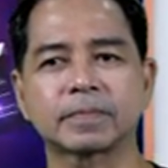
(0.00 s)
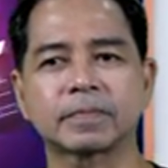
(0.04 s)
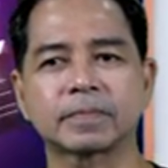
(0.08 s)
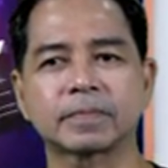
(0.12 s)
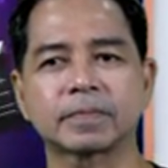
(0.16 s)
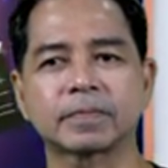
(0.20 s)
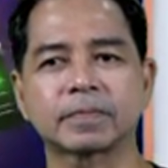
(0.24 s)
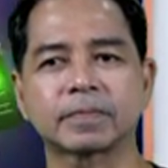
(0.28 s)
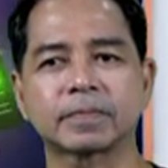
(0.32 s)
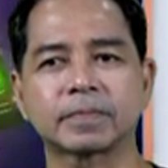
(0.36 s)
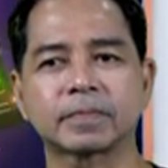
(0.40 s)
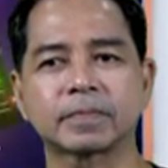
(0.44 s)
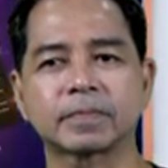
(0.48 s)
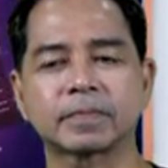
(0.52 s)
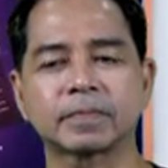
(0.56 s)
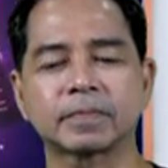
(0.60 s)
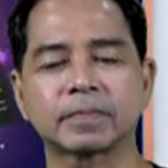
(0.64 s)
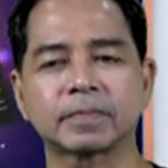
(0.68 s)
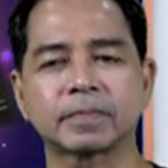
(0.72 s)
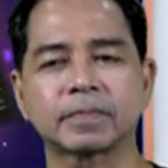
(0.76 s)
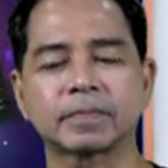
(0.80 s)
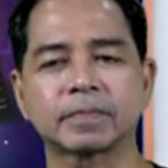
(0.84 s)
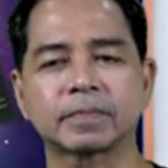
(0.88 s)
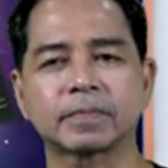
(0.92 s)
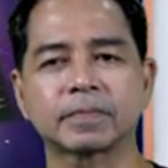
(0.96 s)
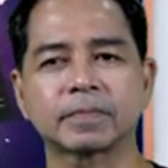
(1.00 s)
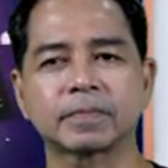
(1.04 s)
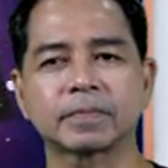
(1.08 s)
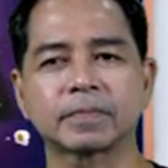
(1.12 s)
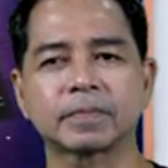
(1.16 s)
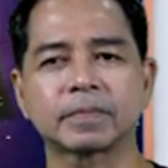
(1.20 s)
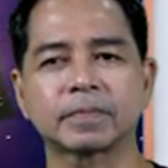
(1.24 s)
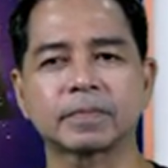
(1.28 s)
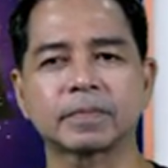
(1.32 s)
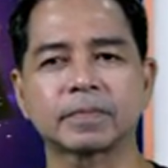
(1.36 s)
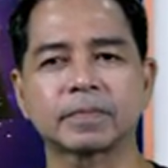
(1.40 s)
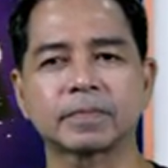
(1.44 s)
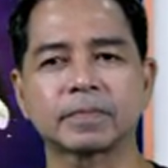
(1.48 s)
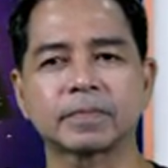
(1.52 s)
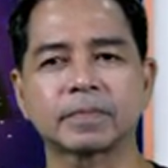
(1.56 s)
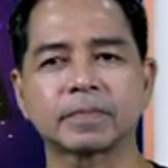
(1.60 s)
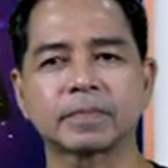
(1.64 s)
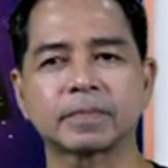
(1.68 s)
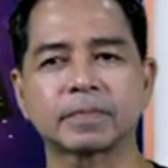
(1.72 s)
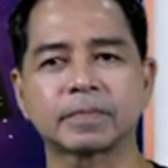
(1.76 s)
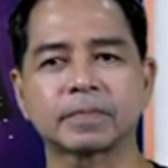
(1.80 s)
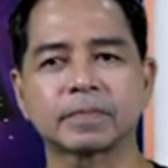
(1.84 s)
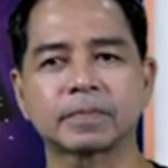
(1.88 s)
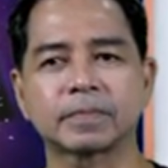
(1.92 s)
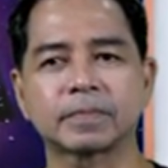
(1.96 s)

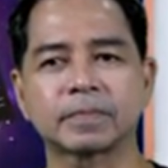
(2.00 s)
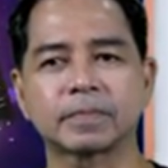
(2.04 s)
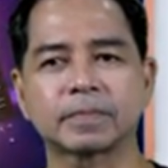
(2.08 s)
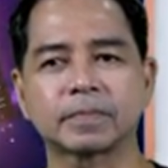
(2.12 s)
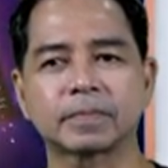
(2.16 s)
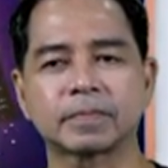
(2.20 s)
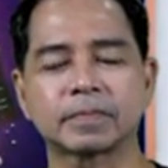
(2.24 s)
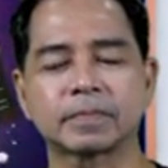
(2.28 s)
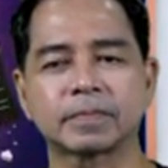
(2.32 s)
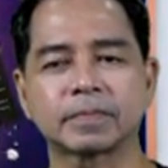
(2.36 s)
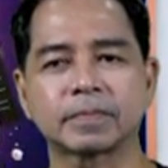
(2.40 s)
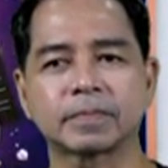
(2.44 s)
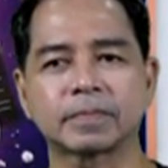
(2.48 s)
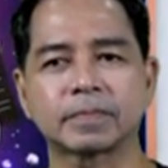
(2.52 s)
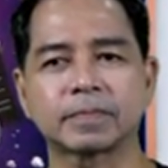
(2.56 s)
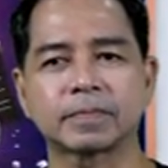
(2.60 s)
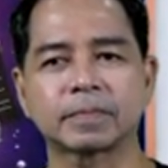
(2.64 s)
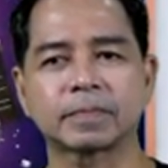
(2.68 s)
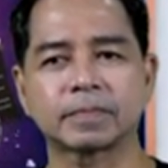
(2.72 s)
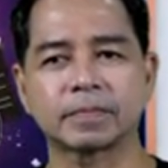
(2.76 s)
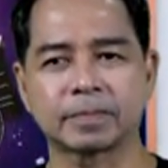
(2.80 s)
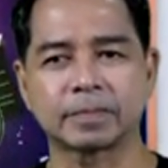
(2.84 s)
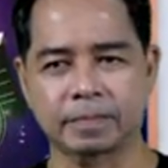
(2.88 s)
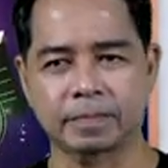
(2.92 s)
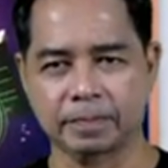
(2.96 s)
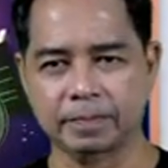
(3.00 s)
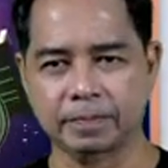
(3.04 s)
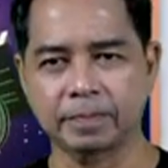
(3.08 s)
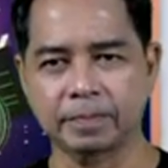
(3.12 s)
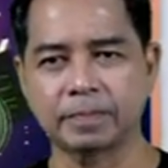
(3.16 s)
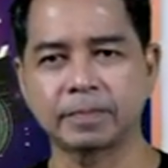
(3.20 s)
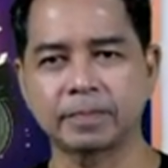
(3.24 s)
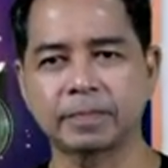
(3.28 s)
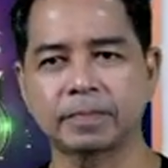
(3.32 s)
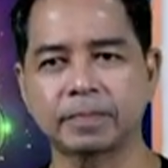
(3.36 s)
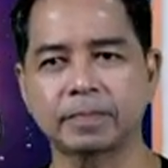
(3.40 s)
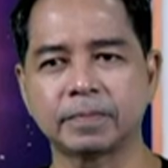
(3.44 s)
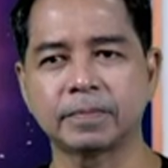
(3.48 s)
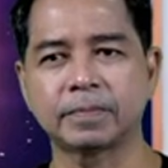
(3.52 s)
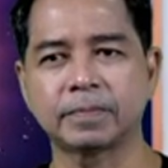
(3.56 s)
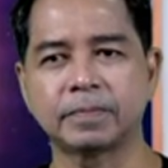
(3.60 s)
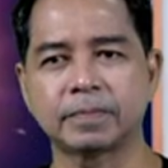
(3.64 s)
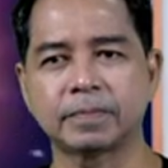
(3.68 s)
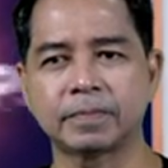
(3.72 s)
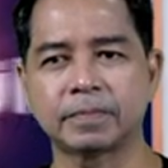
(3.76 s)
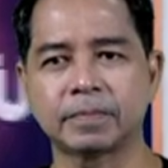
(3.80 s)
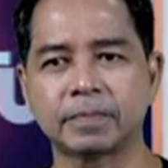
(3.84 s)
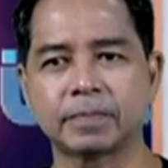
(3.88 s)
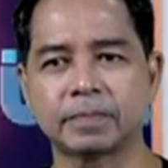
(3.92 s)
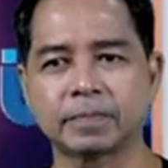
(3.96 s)

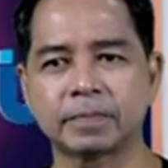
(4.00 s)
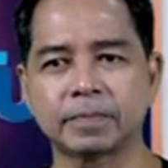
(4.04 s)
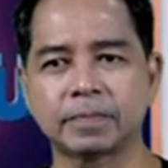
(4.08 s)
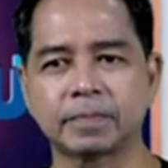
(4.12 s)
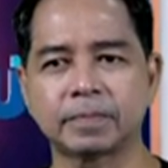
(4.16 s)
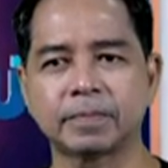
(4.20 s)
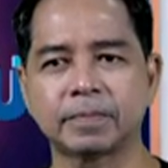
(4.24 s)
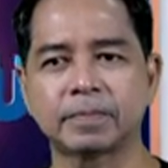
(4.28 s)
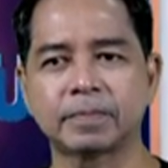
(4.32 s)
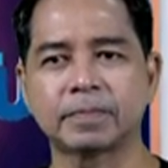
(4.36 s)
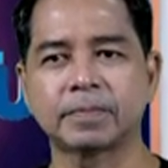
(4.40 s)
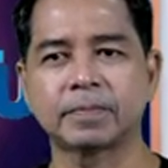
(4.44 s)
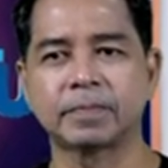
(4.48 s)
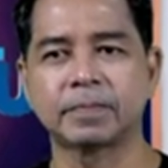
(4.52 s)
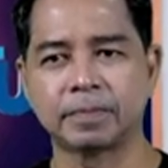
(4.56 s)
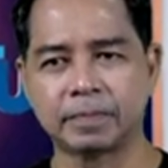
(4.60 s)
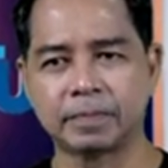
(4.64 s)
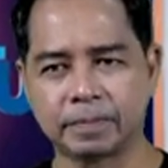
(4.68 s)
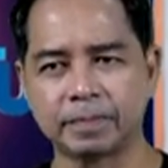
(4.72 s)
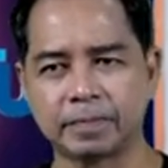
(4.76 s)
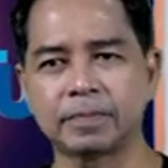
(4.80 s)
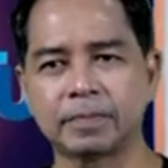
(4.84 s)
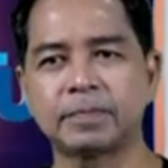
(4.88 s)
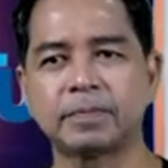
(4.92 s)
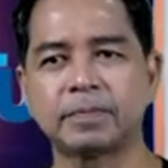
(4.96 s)
This person isn't speaking.